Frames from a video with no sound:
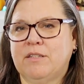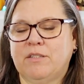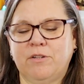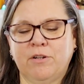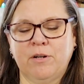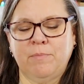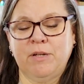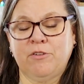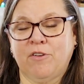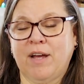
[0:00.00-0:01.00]
So you're going to
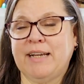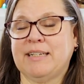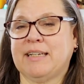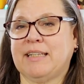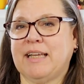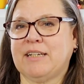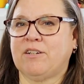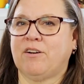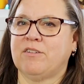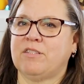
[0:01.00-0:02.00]
be trying to collect
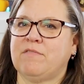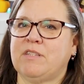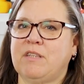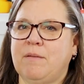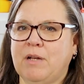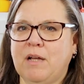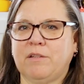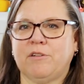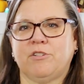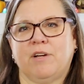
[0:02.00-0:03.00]
cards of the same
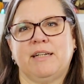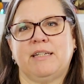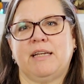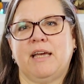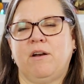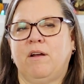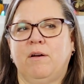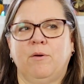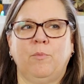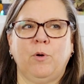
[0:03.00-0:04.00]
color, trying to get
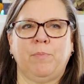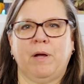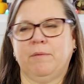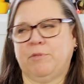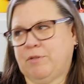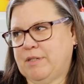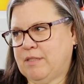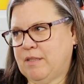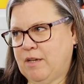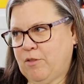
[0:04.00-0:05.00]
more palm trees
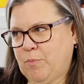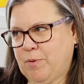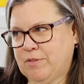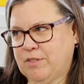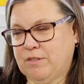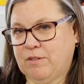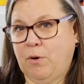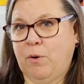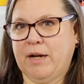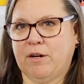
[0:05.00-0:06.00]
than the other person
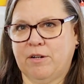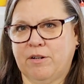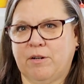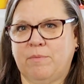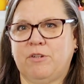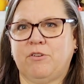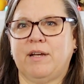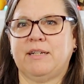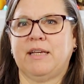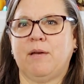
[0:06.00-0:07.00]
quicker. You're going to be
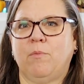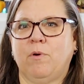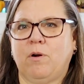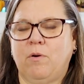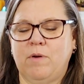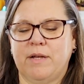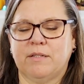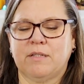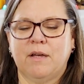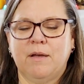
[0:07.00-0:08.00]
trying to get more
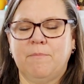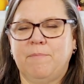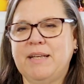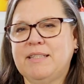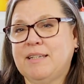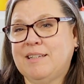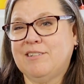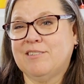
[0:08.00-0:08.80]
coins. Basically,